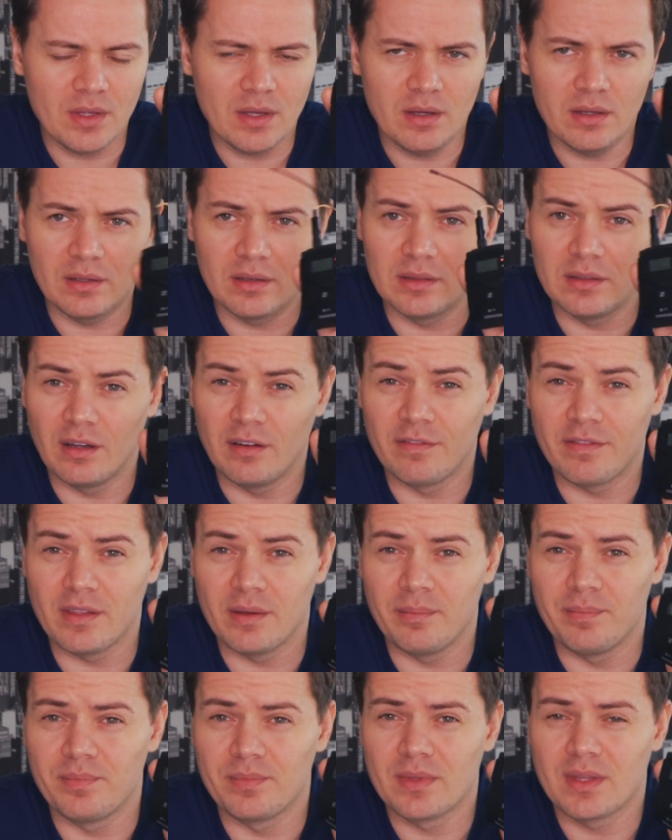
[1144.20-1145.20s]
love
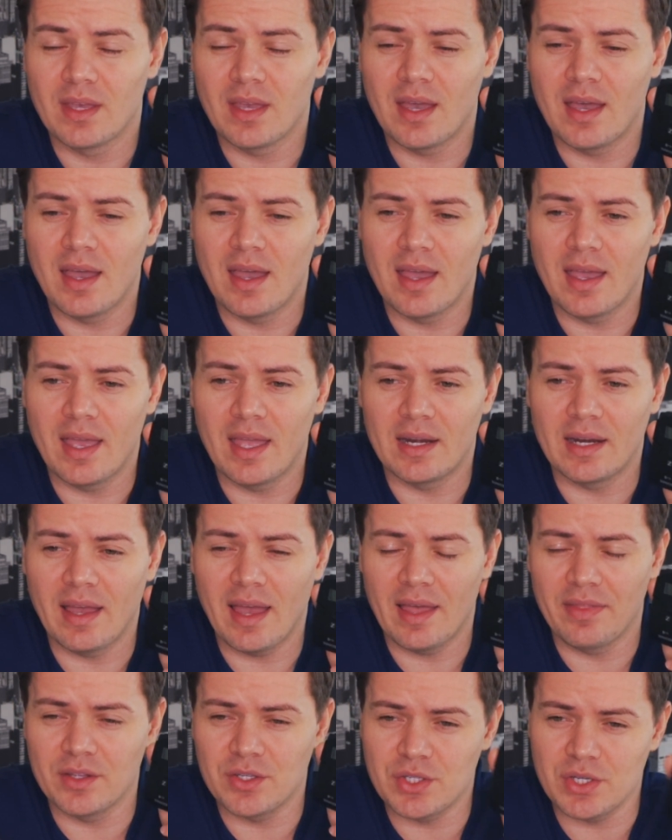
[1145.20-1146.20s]
them. And I
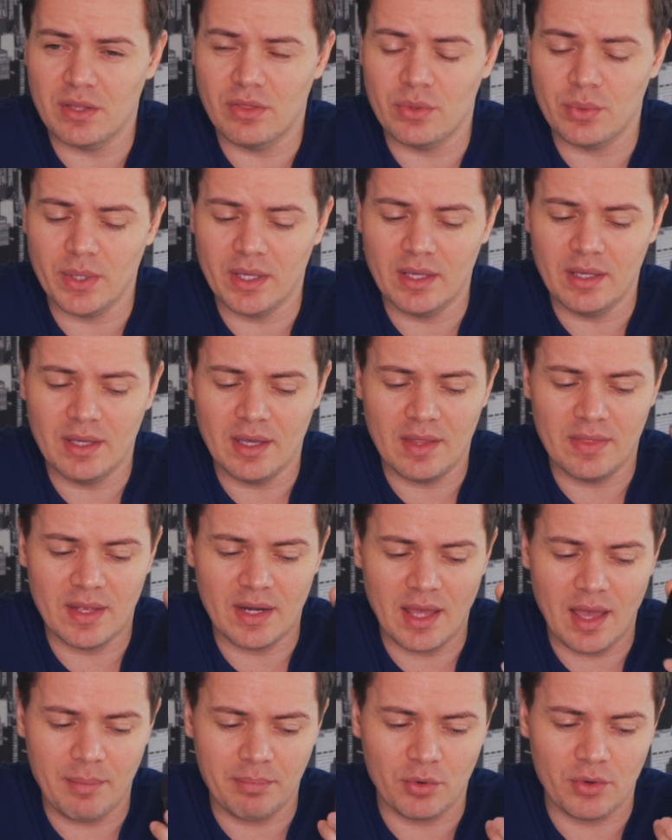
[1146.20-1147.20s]
had the G3, and then
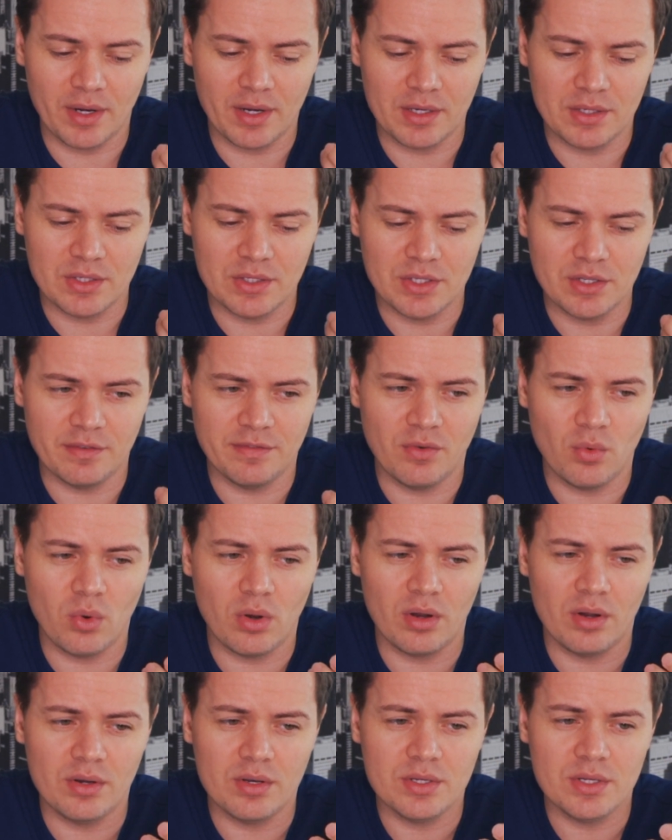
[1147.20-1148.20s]
I upgraded to
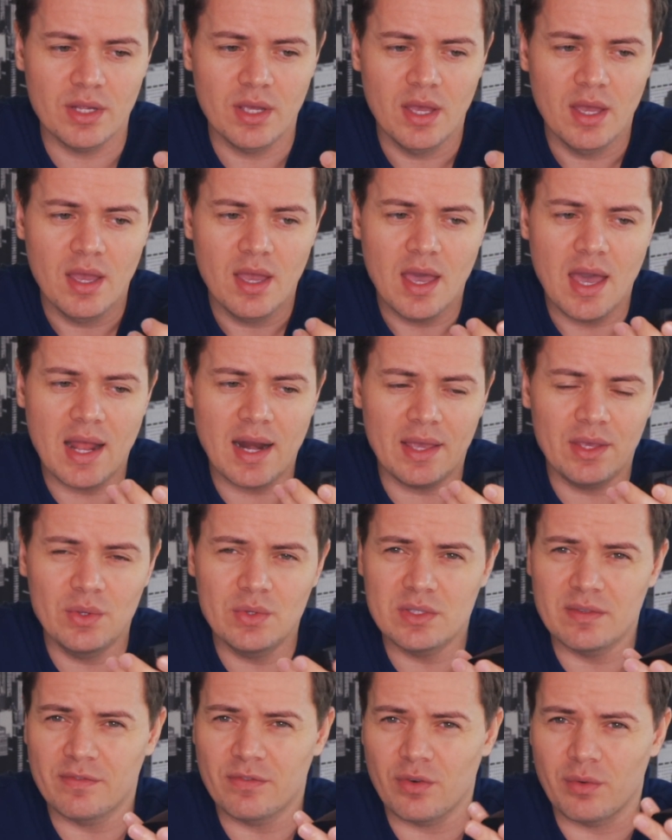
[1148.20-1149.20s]
G4s, and I
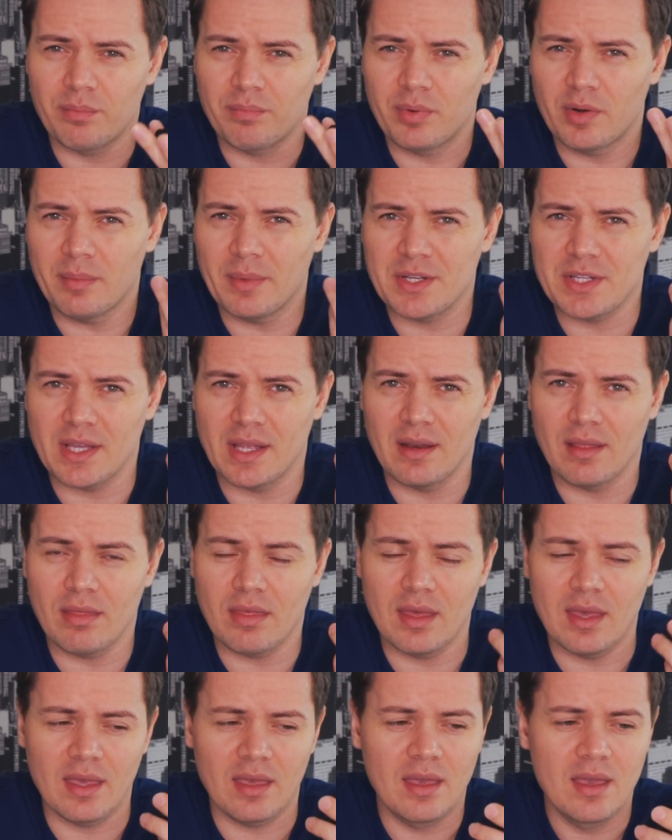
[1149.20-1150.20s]
use them for pretty much
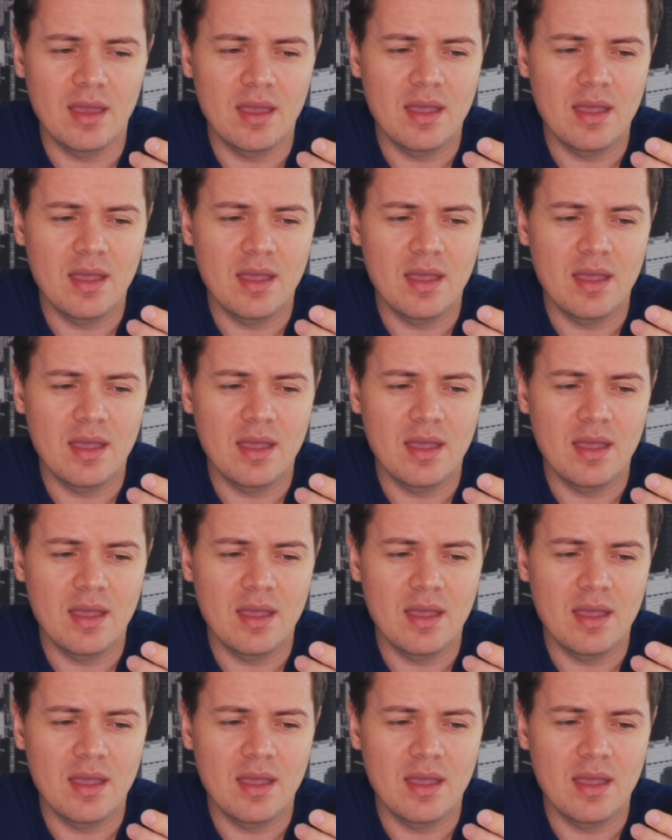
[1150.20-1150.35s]
anything.